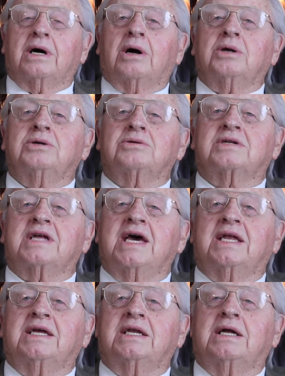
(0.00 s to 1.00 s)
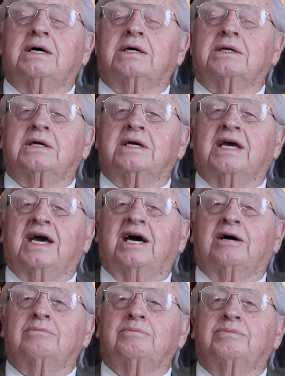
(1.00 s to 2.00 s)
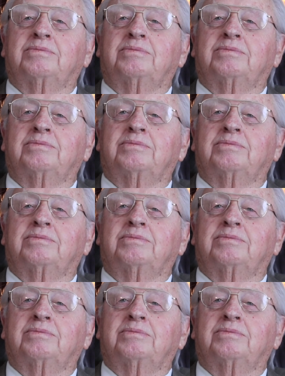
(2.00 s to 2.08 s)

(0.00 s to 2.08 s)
Are you standing on a gap?